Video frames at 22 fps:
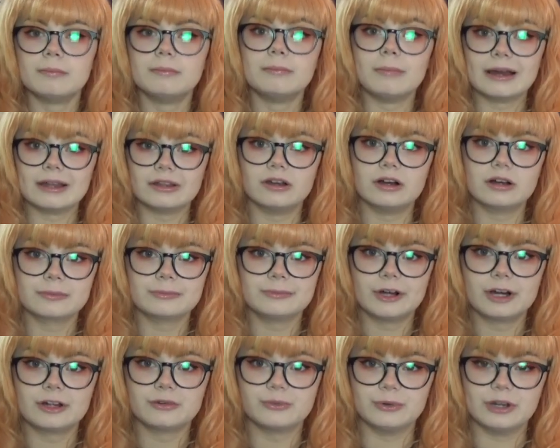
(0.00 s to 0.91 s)
My long
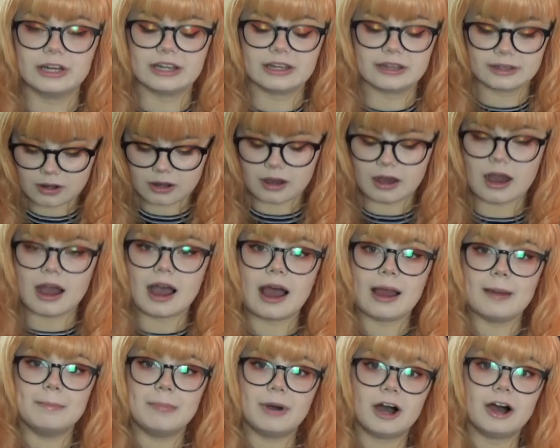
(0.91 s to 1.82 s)
blonde wig,
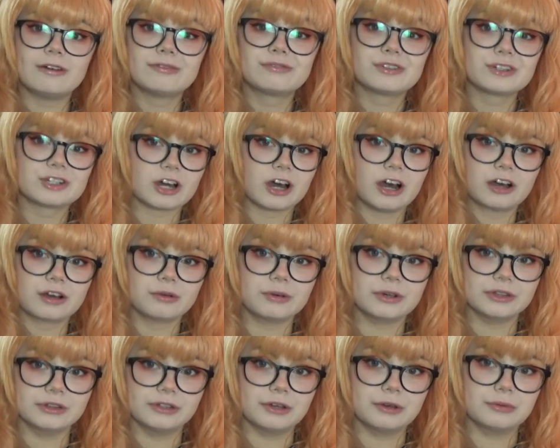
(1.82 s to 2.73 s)
I bought for
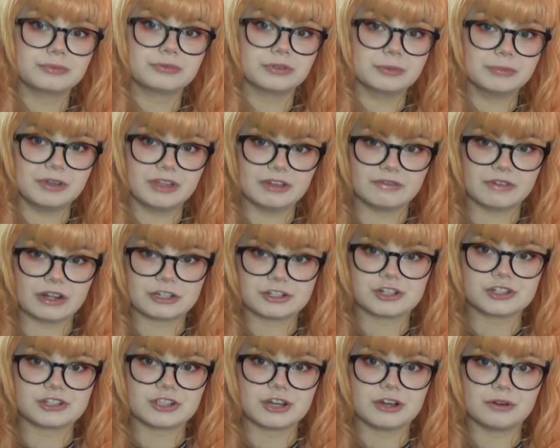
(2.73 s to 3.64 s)
Taco and Loop from the
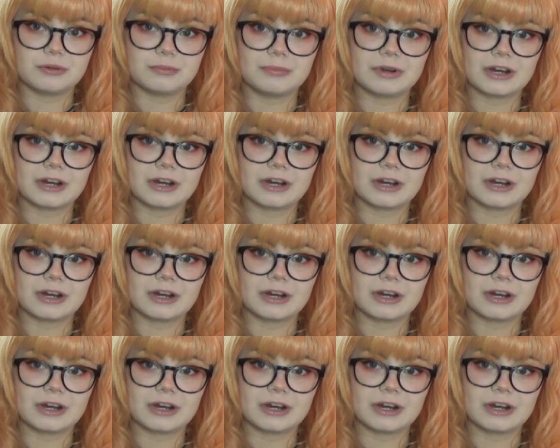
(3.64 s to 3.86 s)
Adventure Zone,